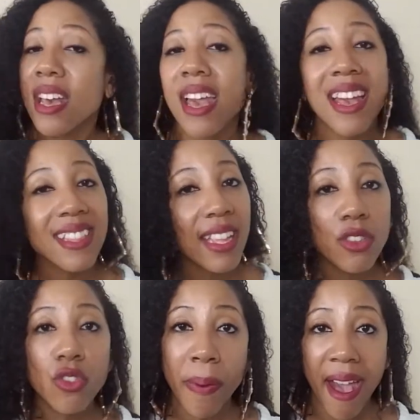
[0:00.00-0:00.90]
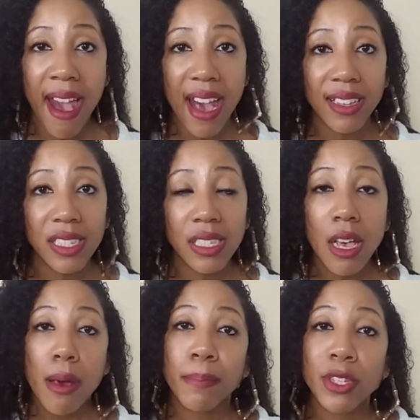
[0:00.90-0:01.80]
and then it'll pass.
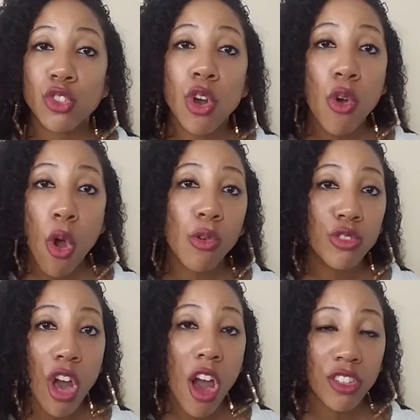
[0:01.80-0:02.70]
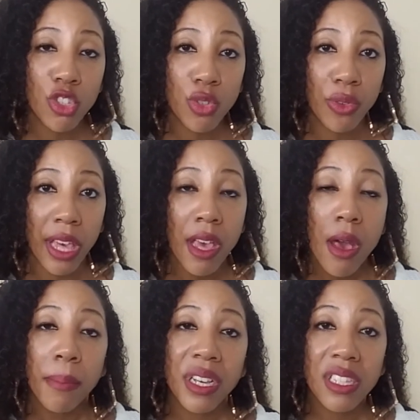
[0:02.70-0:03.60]
But don't hold on to it,
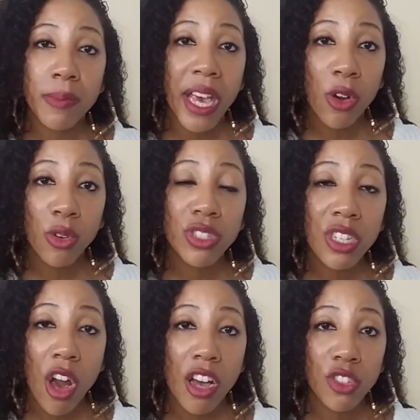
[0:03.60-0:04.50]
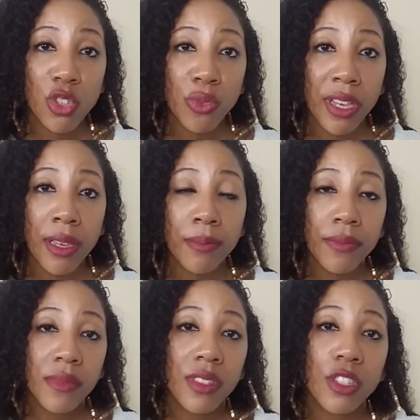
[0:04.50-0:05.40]
because by holding on to it,
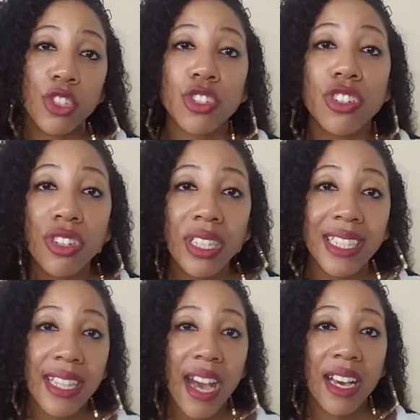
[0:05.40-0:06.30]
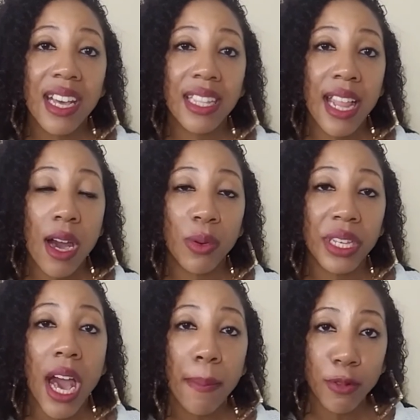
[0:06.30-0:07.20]
you're not allowing
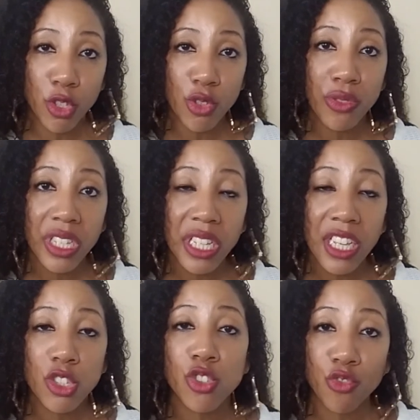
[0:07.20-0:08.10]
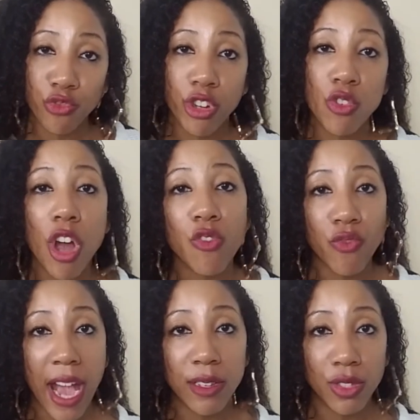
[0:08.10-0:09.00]
opportunity to grow
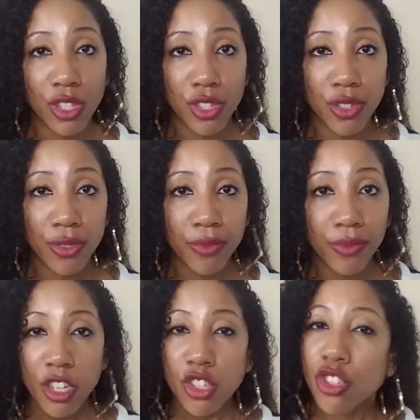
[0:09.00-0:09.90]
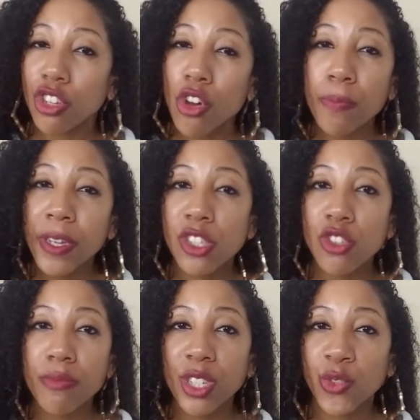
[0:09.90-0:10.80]
around you. So don't put
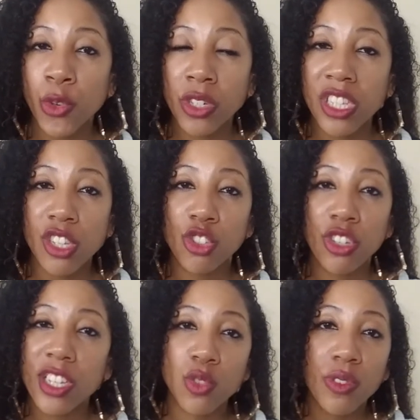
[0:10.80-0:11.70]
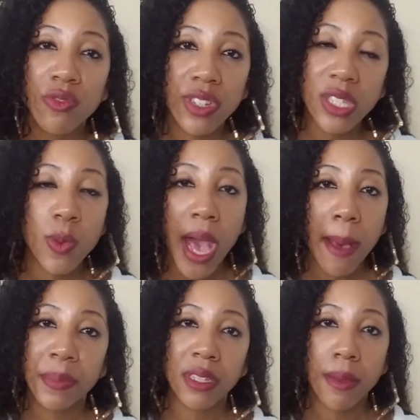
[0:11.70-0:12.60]
so much focus on trying to erase what
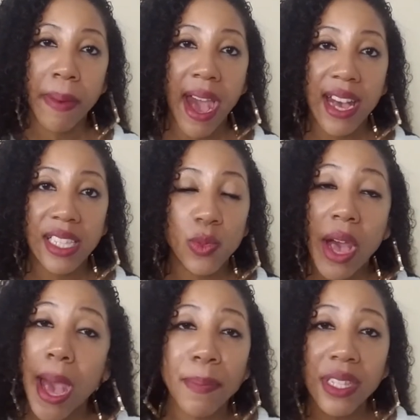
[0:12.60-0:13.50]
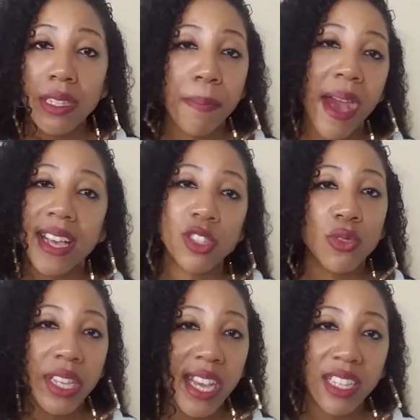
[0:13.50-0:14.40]
happened in the past. What happened in the past, you
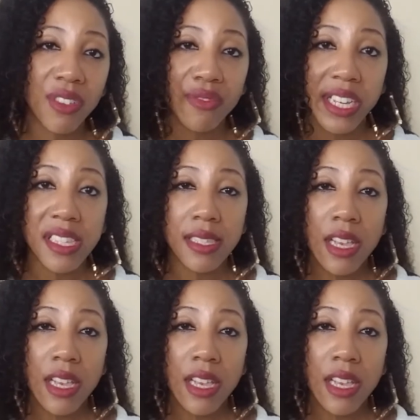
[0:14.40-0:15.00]
can't erase.